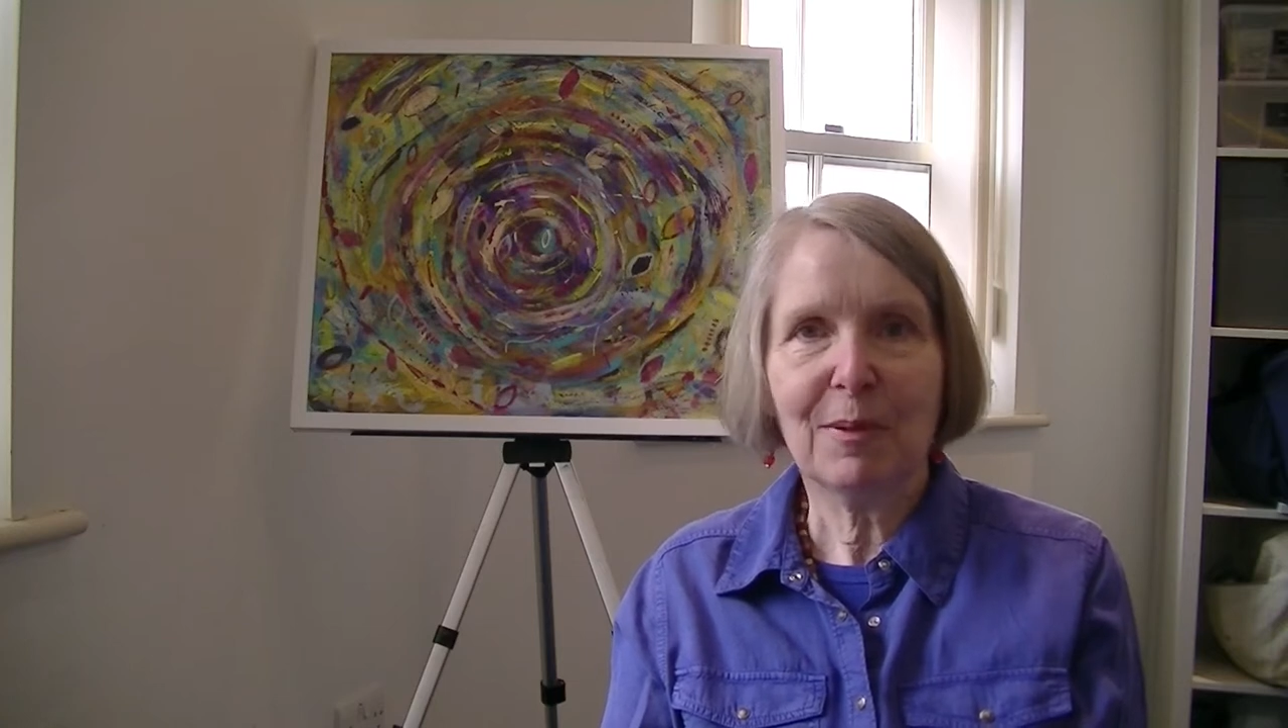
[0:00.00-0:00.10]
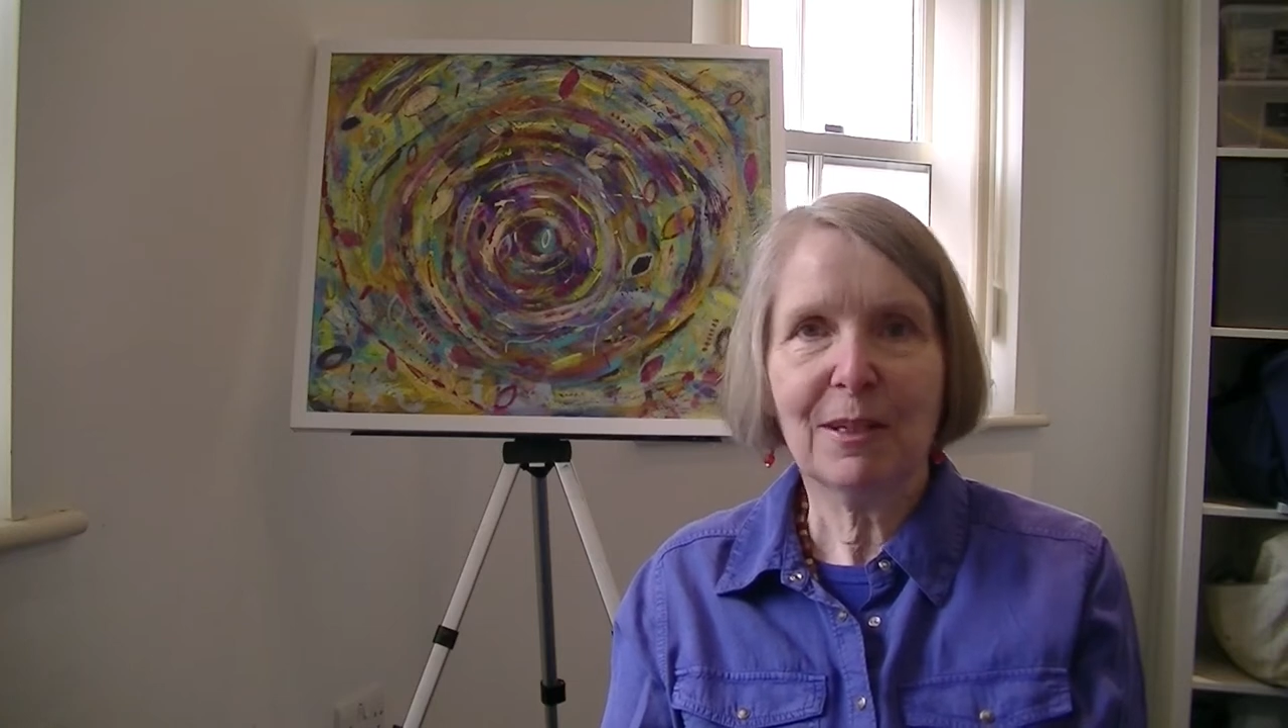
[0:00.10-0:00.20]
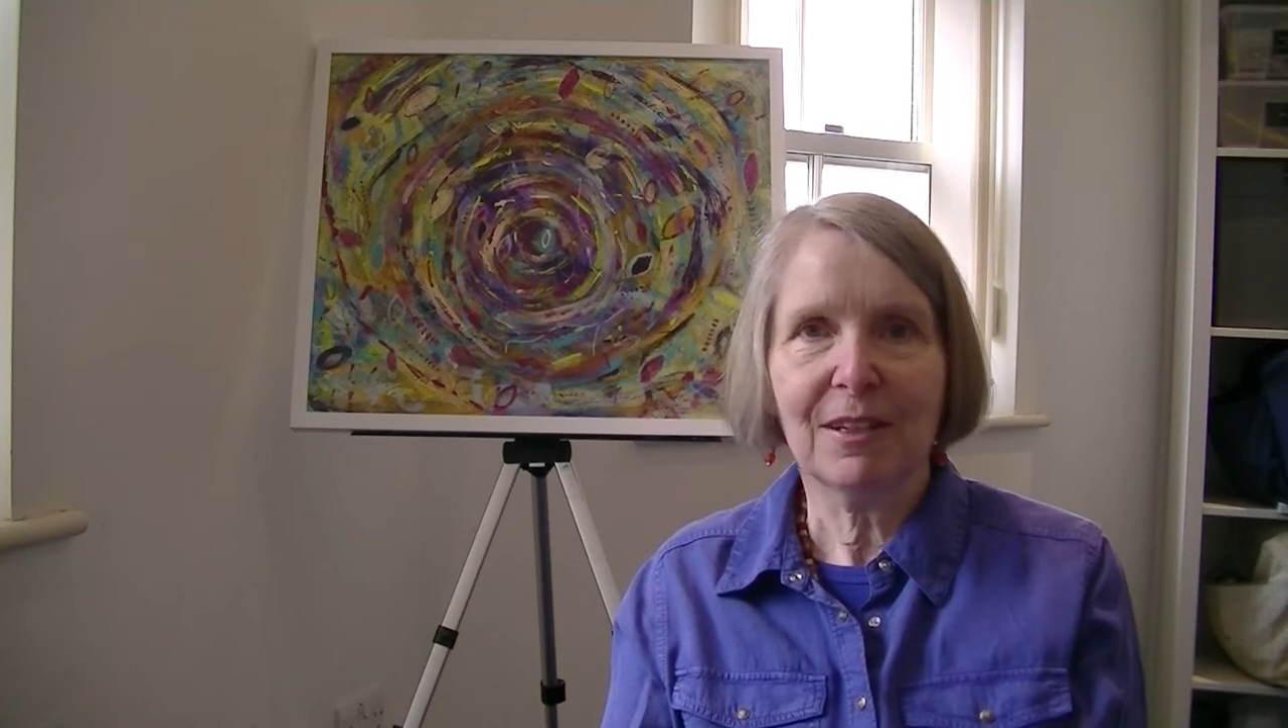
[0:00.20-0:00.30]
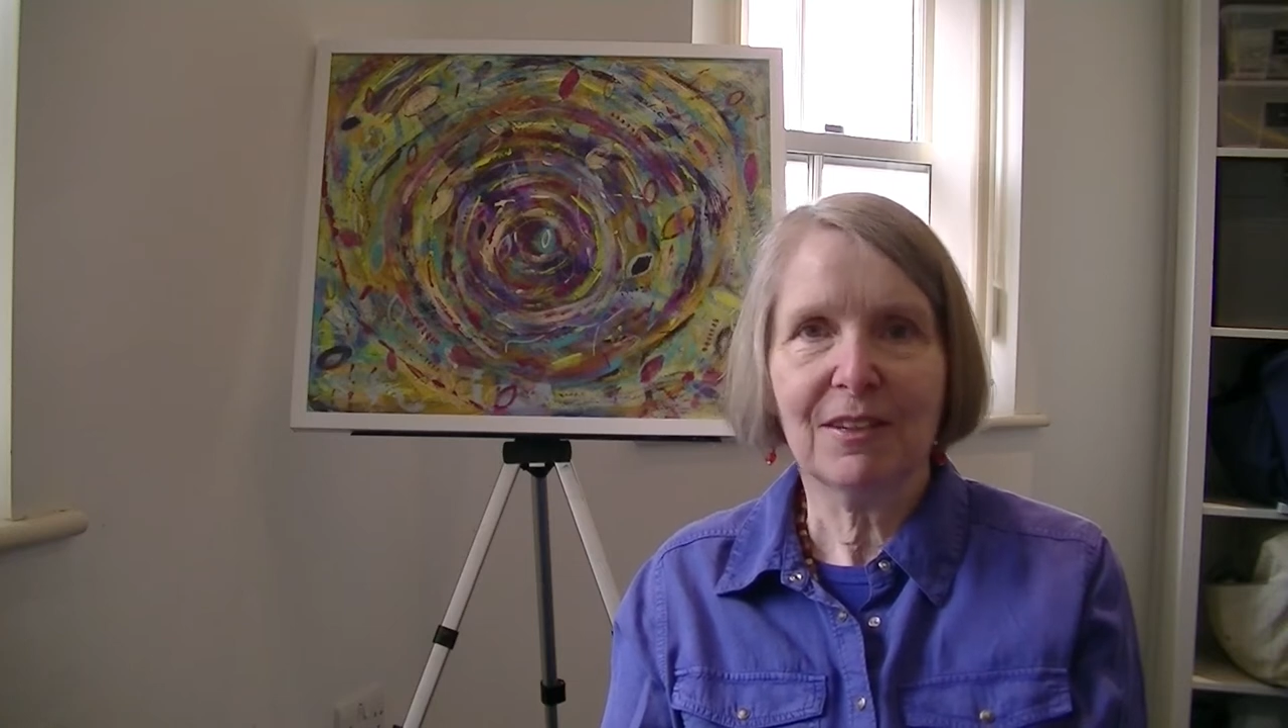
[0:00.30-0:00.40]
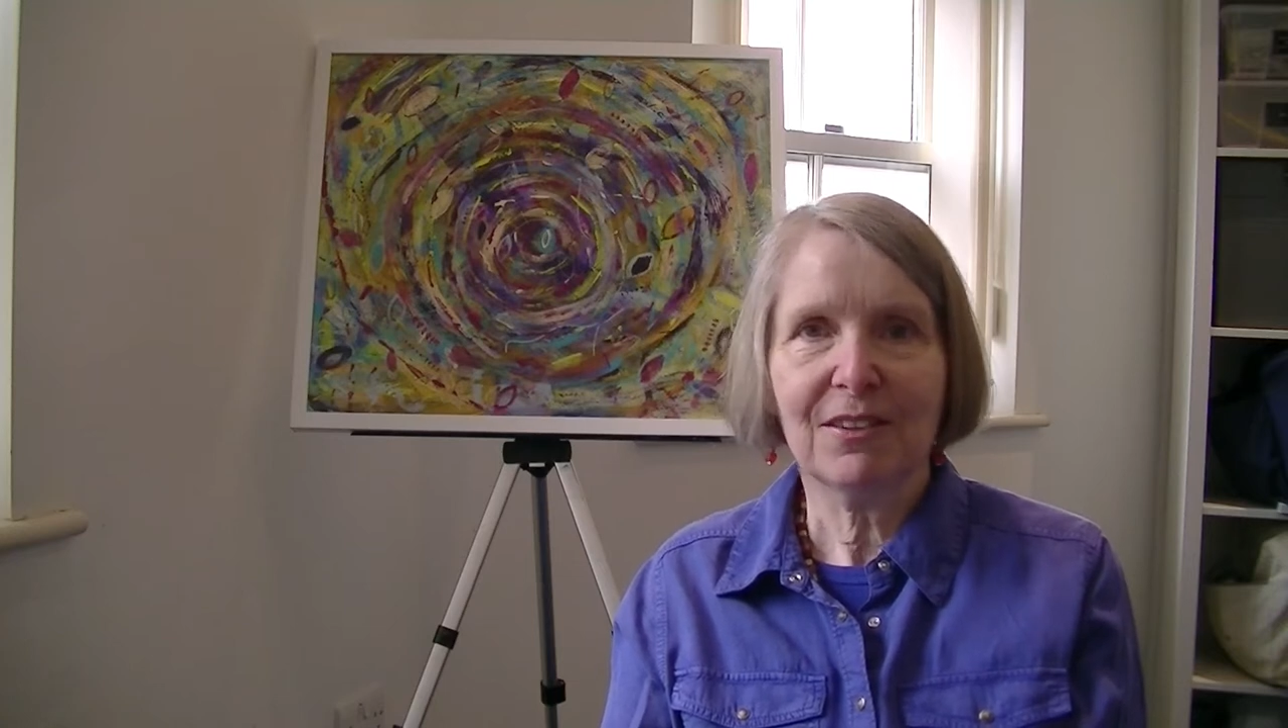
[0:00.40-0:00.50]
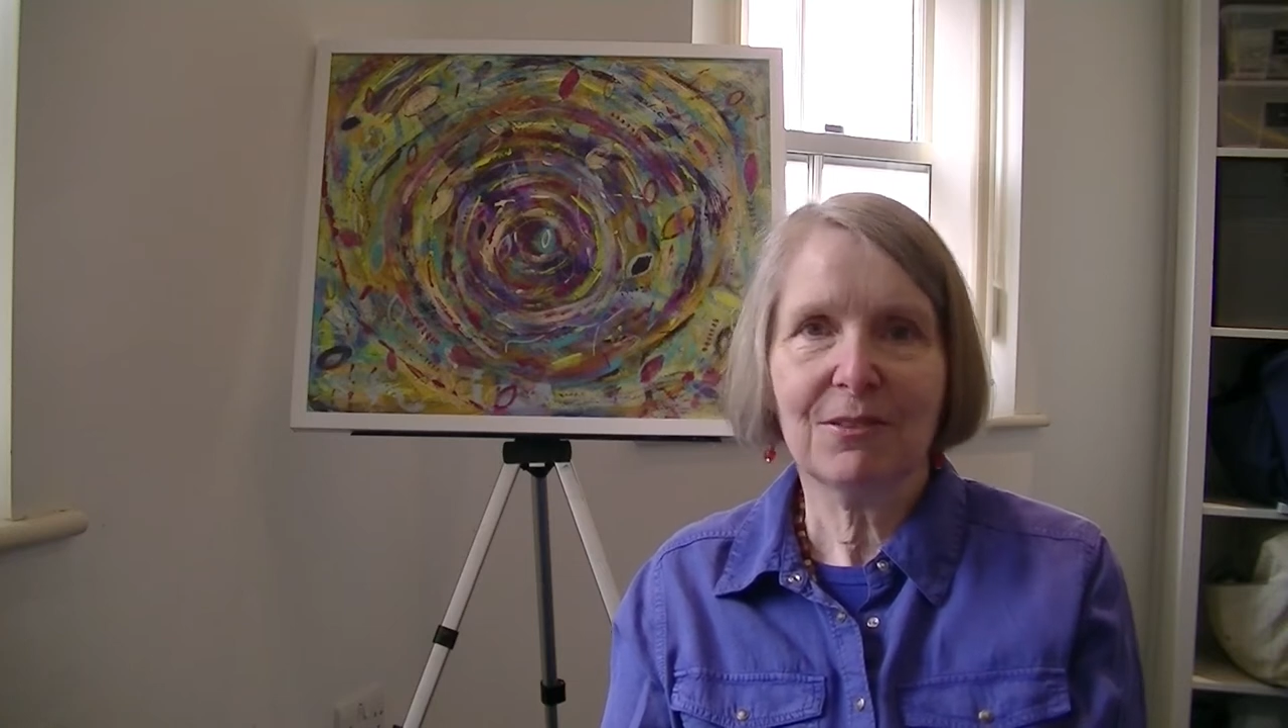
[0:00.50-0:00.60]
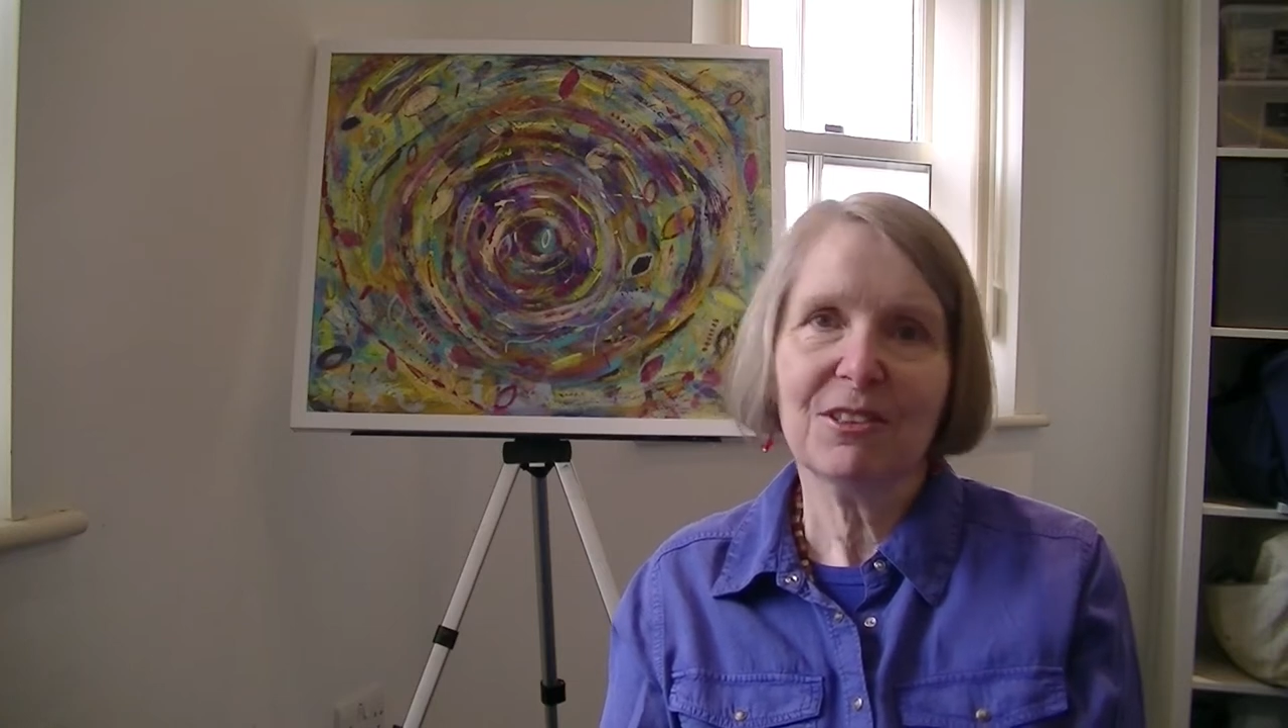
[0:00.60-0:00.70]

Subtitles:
burst,